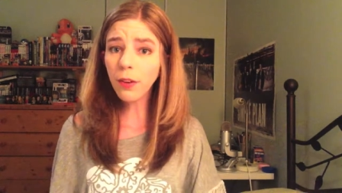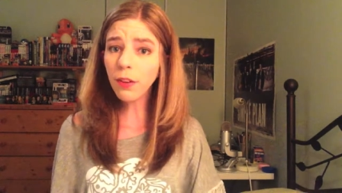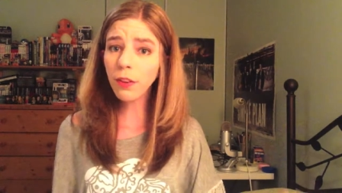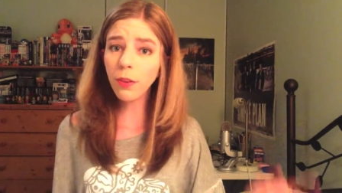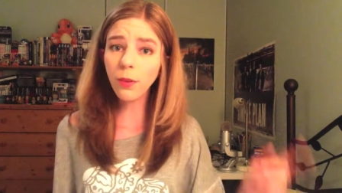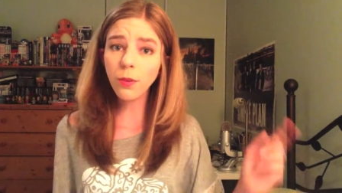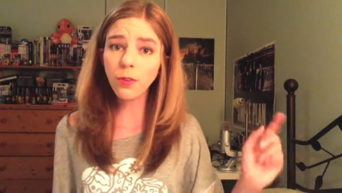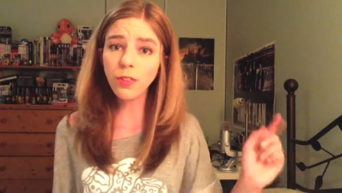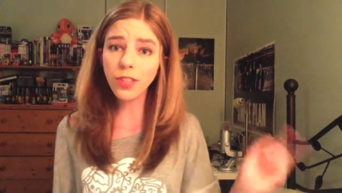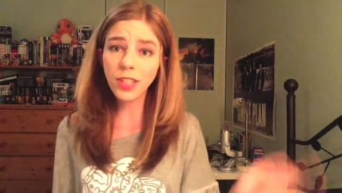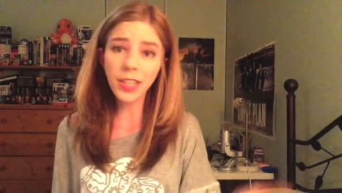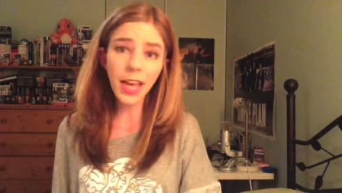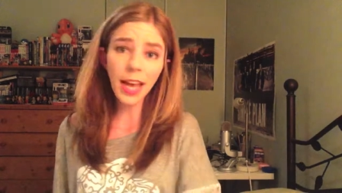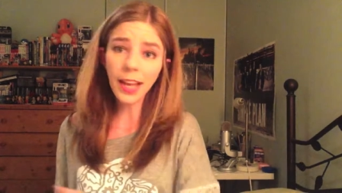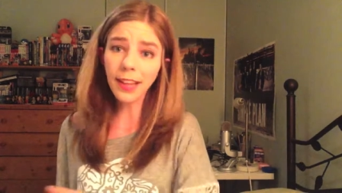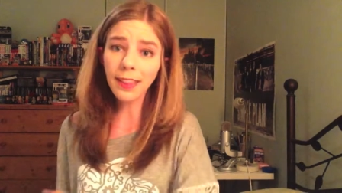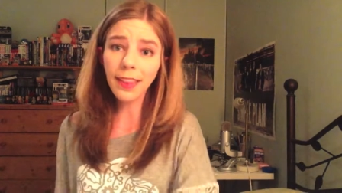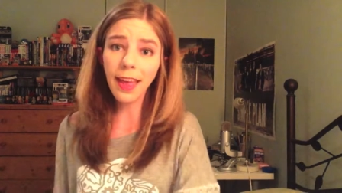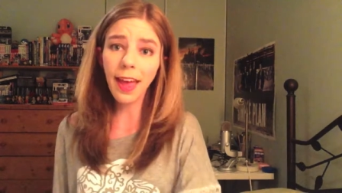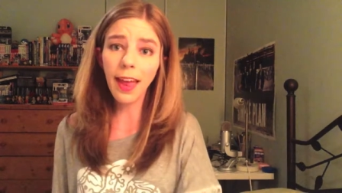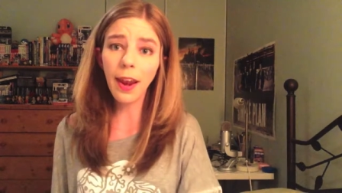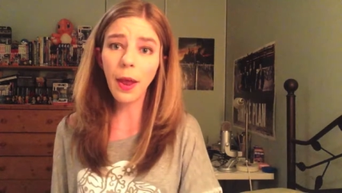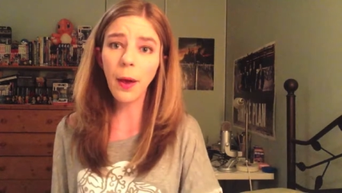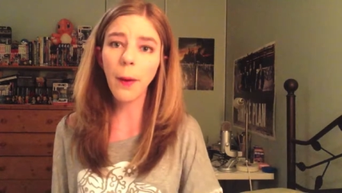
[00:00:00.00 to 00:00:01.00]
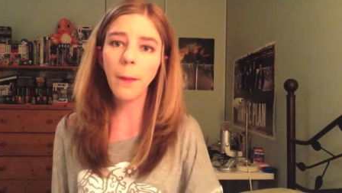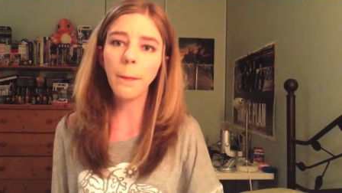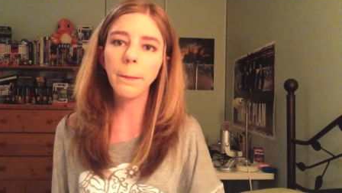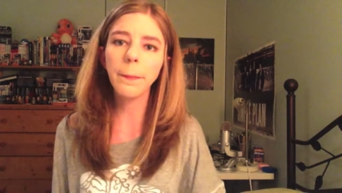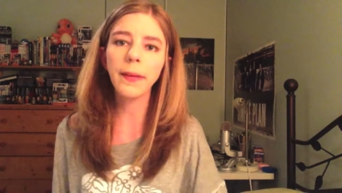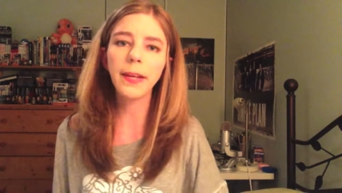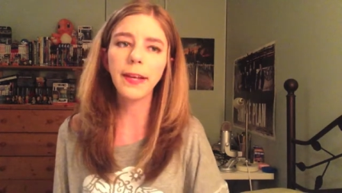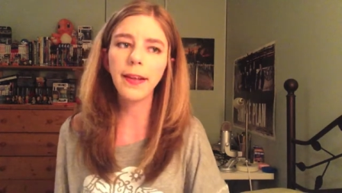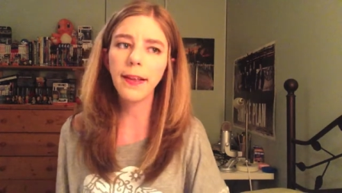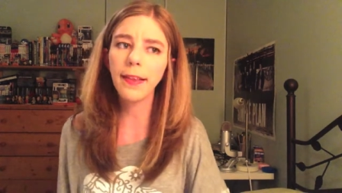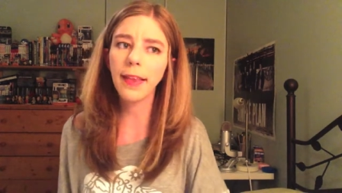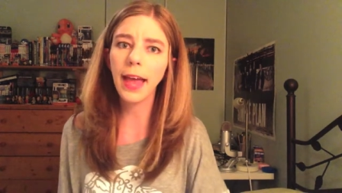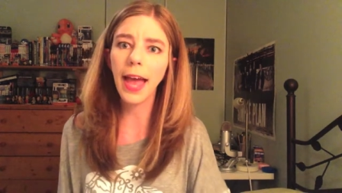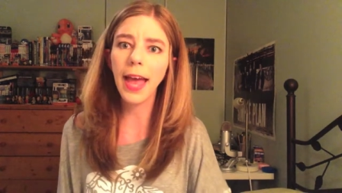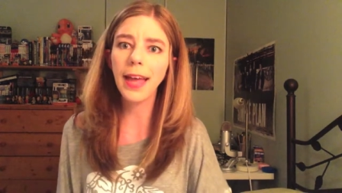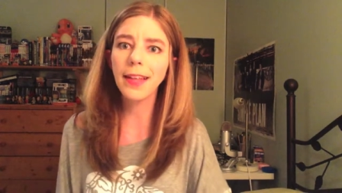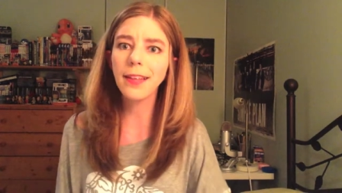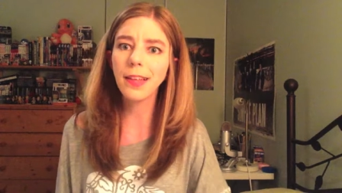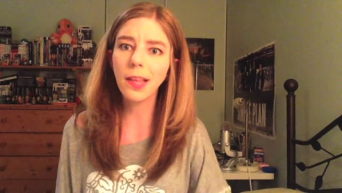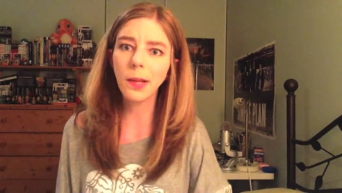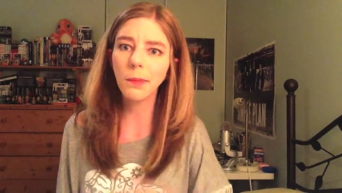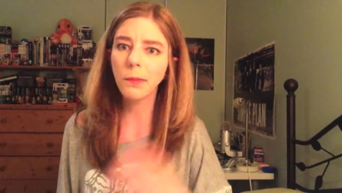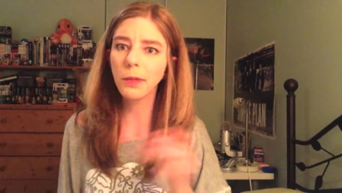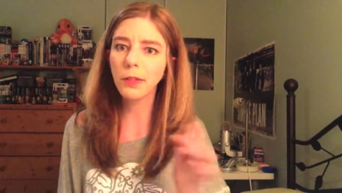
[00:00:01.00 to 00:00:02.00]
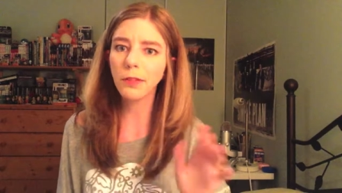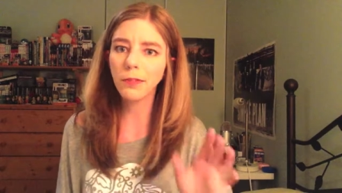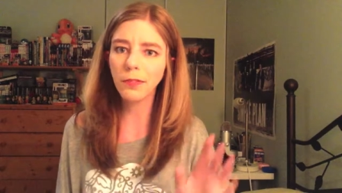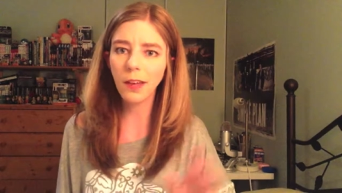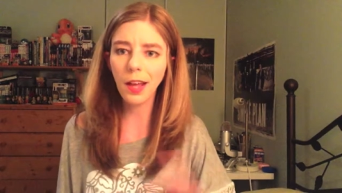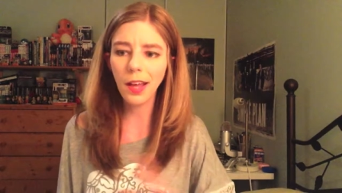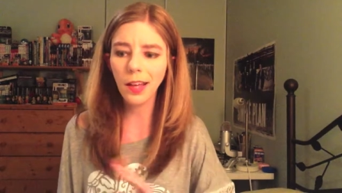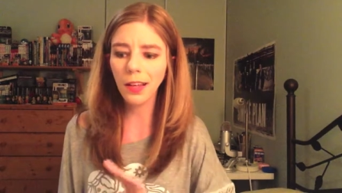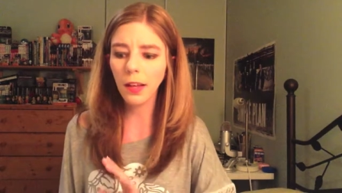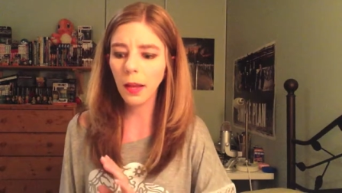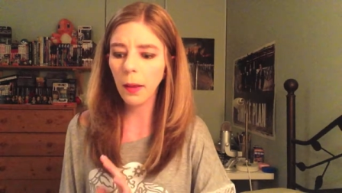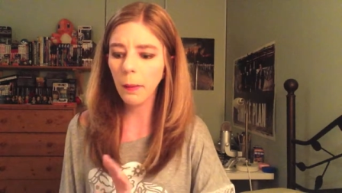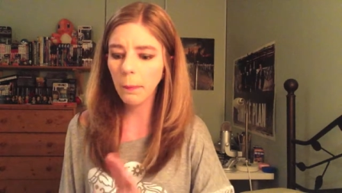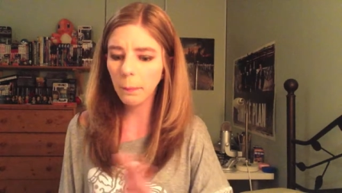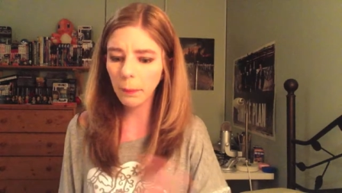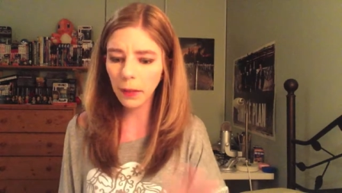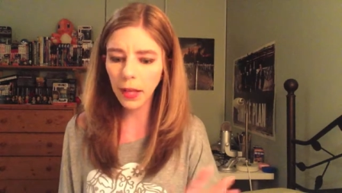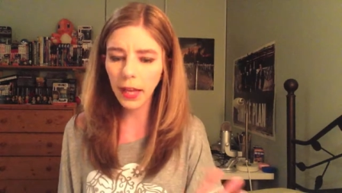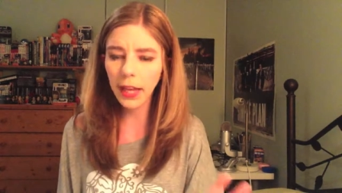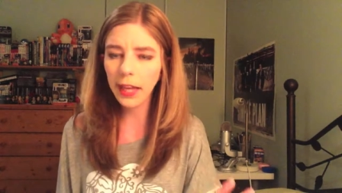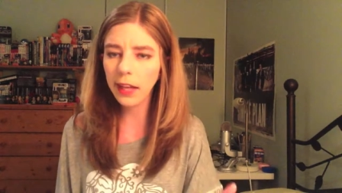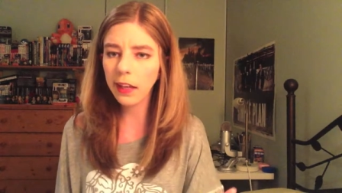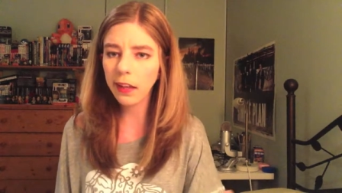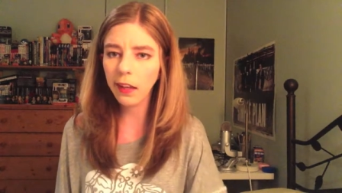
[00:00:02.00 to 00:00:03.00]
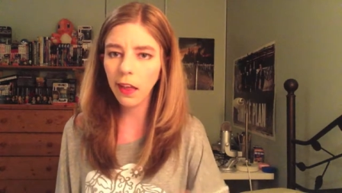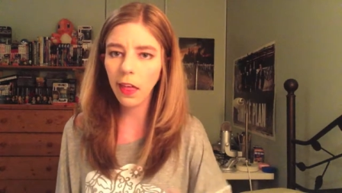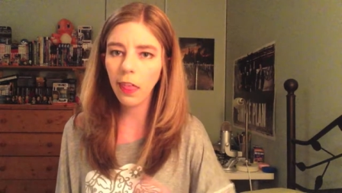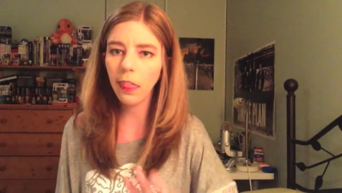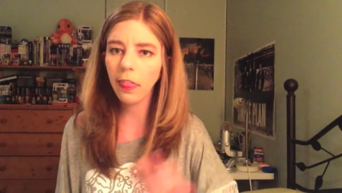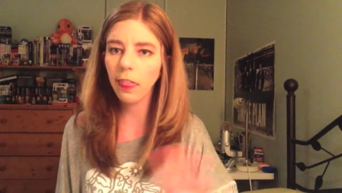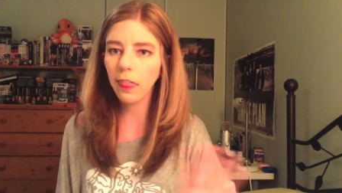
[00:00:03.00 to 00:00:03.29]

So check that out because I had so much fun playing